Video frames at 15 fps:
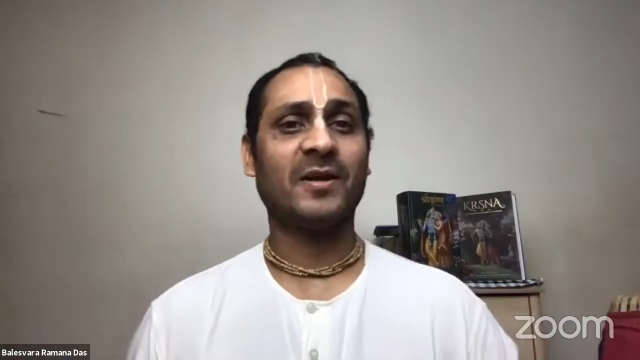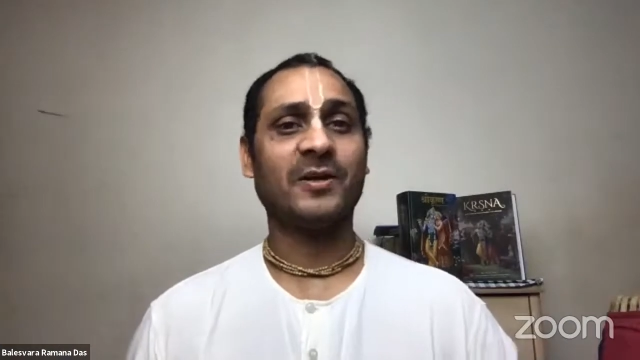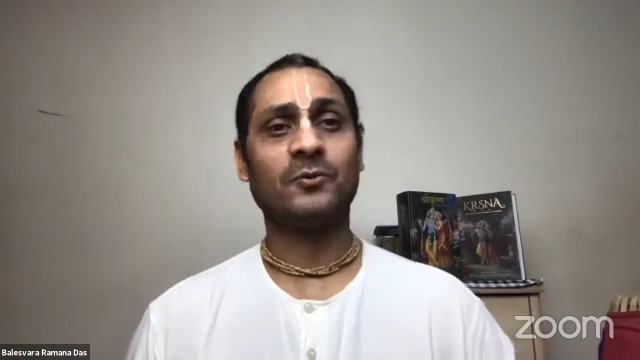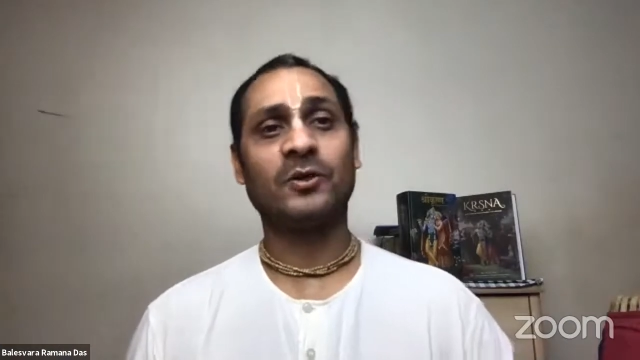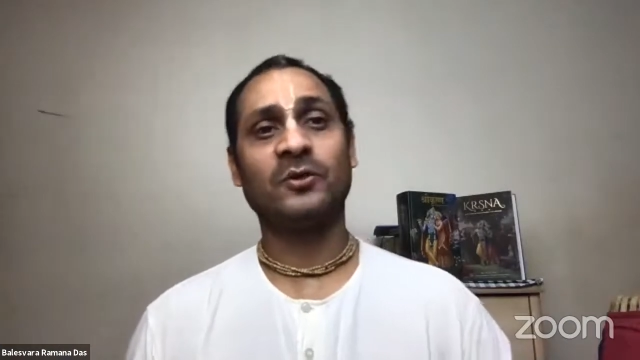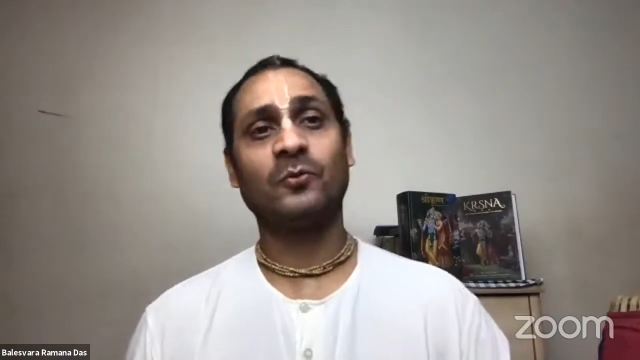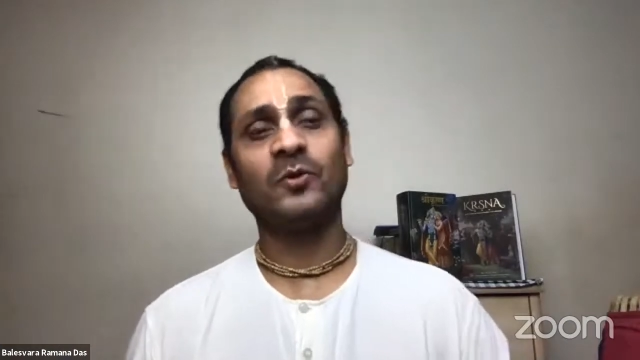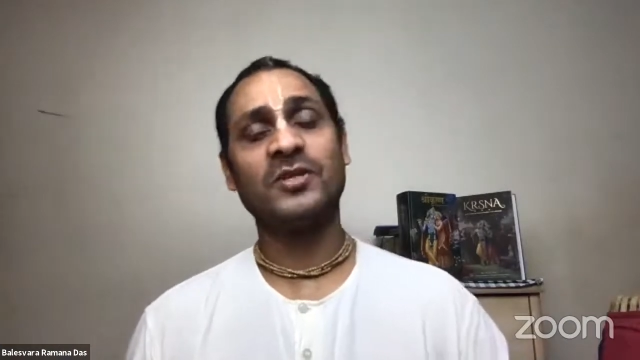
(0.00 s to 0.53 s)

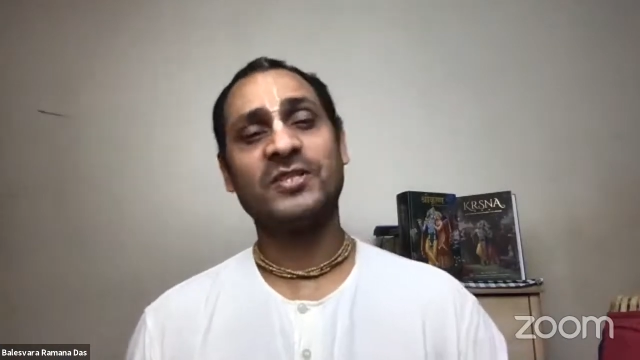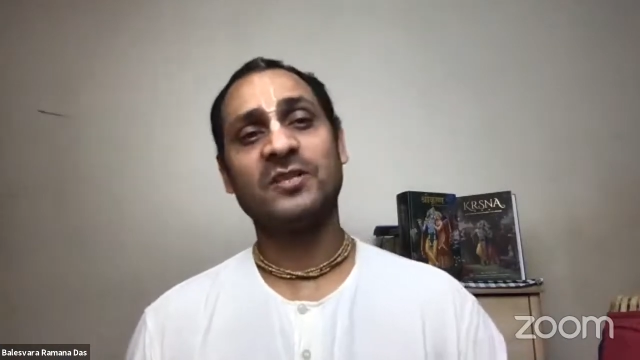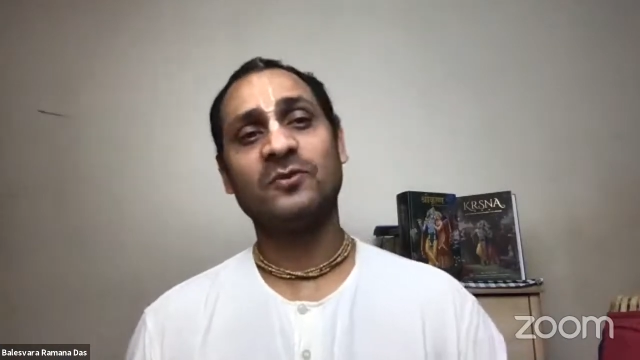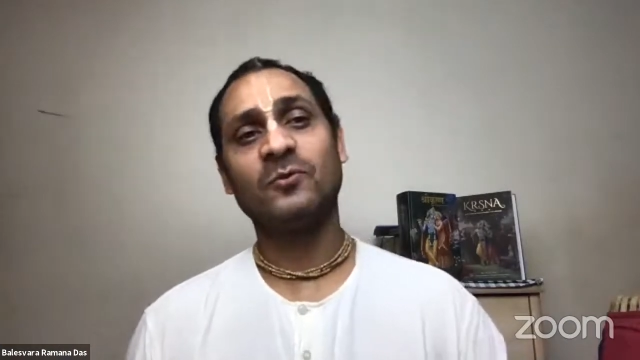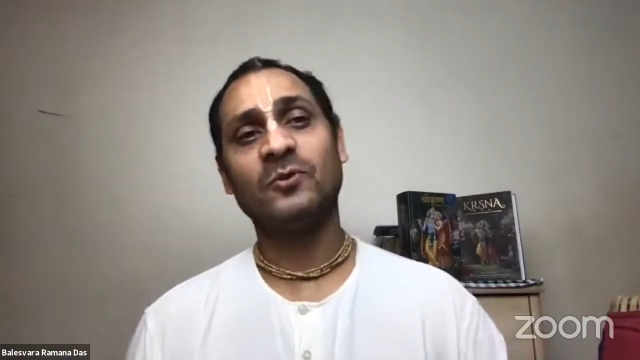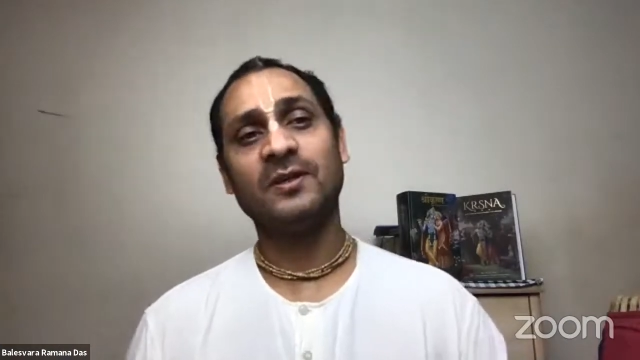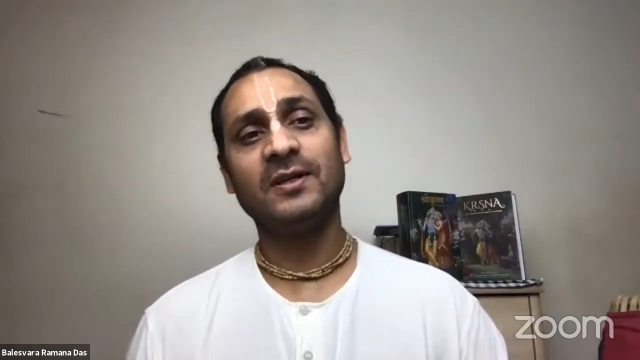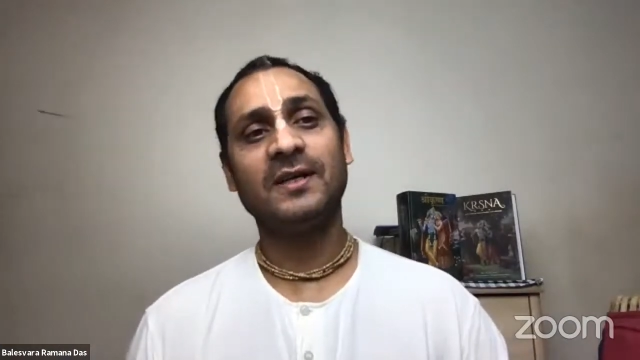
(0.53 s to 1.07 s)
toward the Western
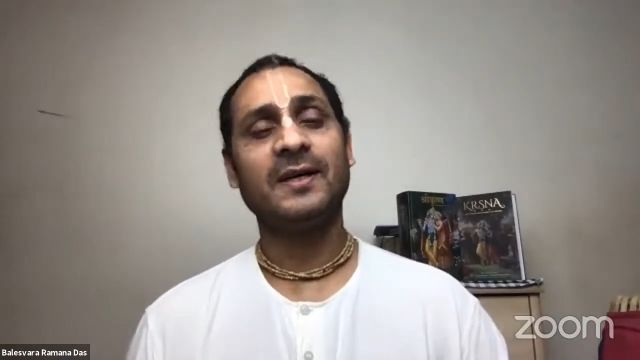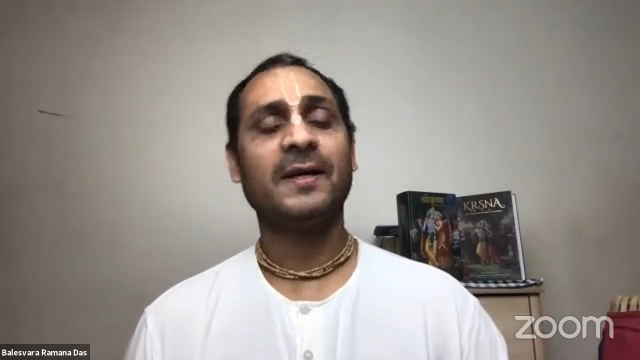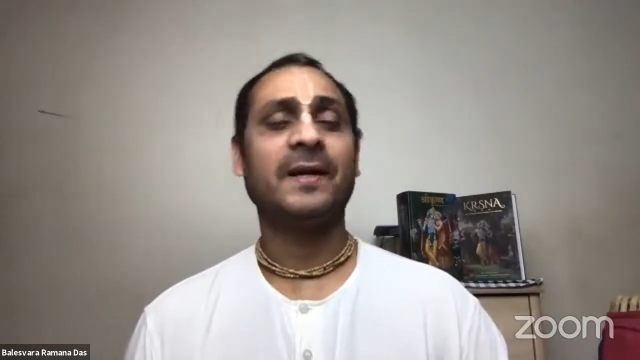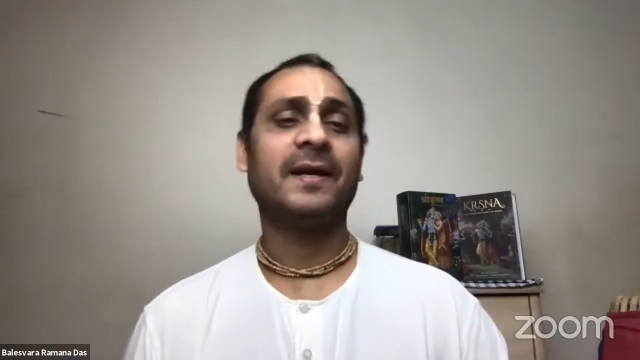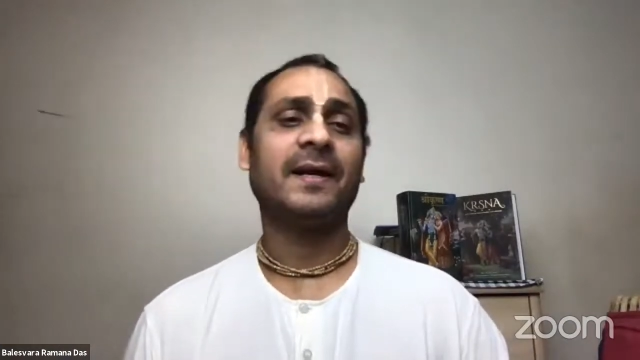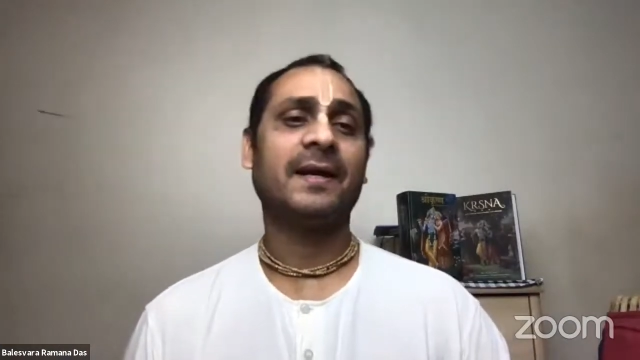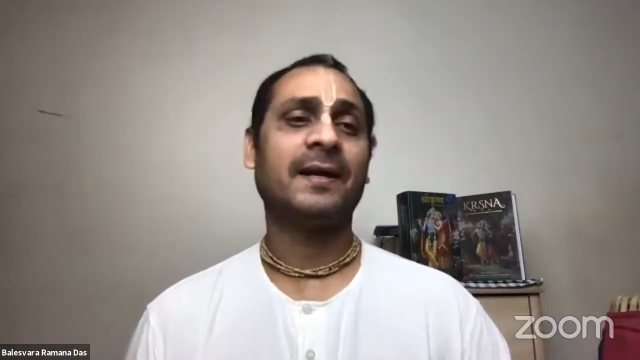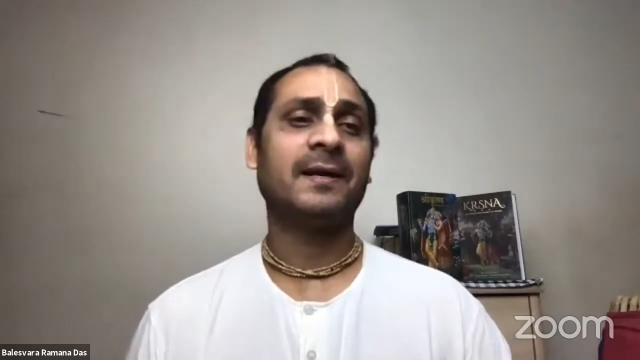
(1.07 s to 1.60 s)
world
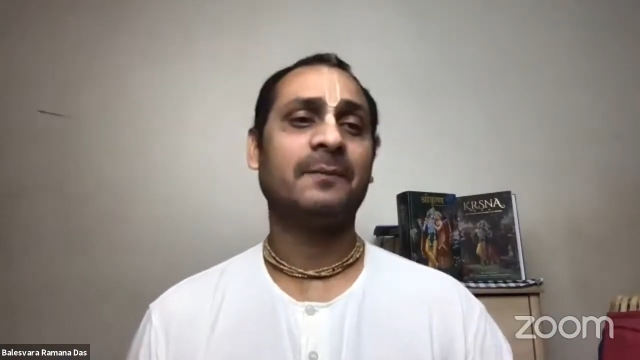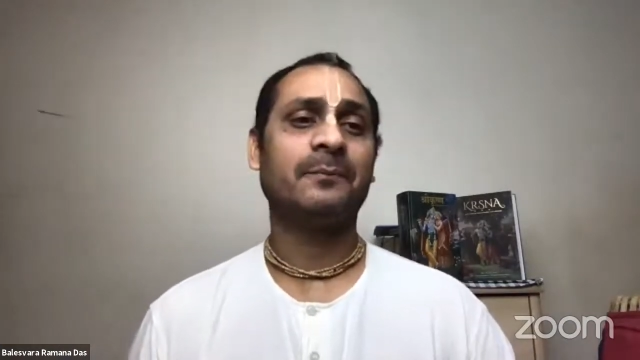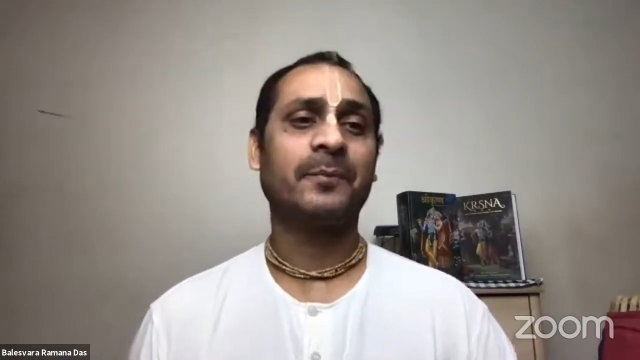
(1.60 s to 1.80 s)
and